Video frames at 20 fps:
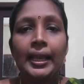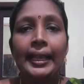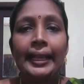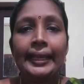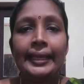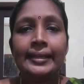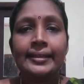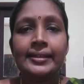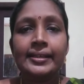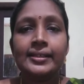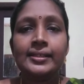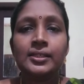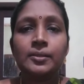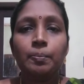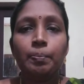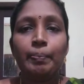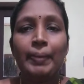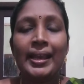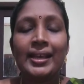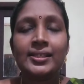It is
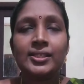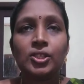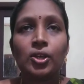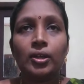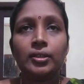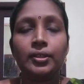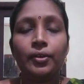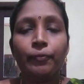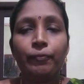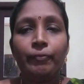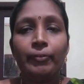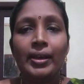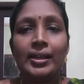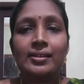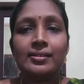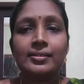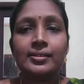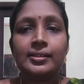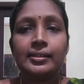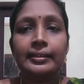based on the
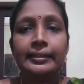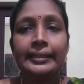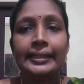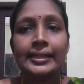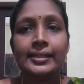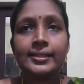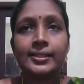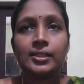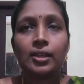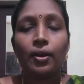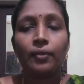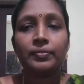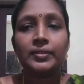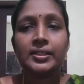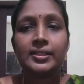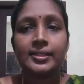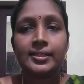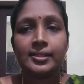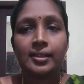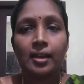felt needs of the
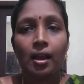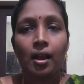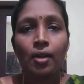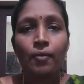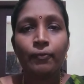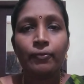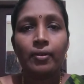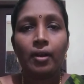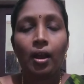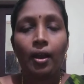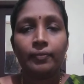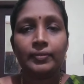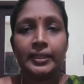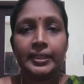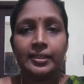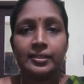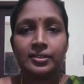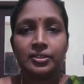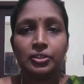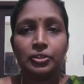staff of the
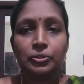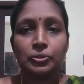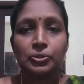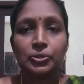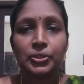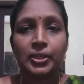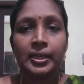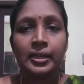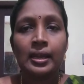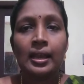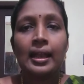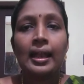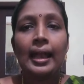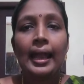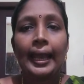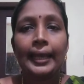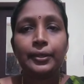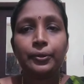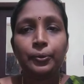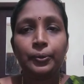institution
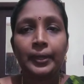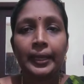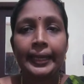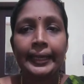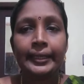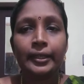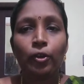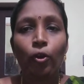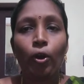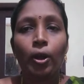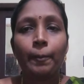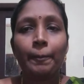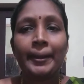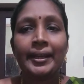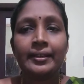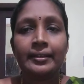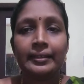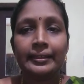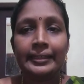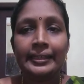and could
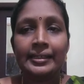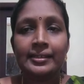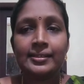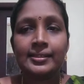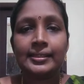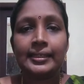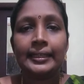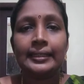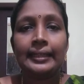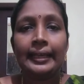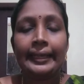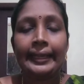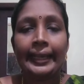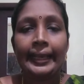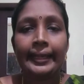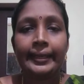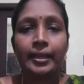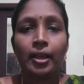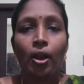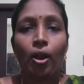incorporate needs in the
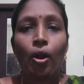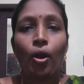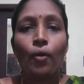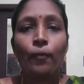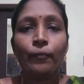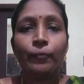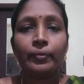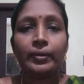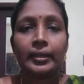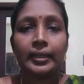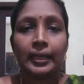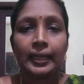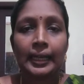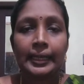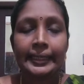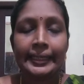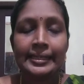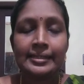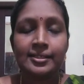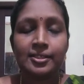area of
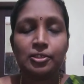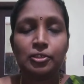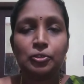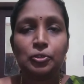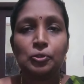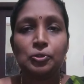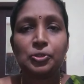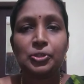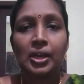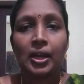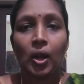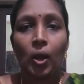institutional